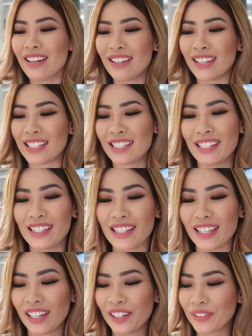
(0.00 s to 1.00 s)
This is
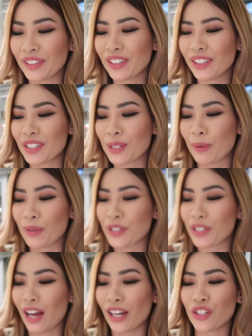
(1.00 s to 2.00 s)
supposed,
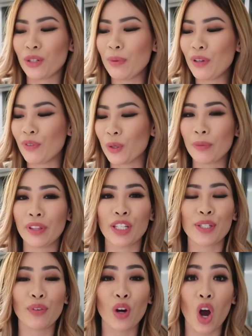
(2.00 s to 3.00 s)
I should be filming
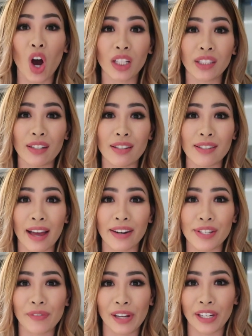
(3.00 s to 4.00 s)
this for oddly
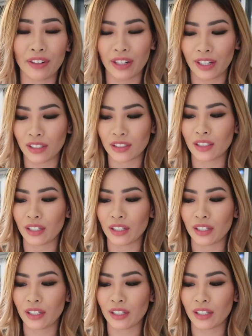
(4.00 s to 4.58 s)
satisfying right now.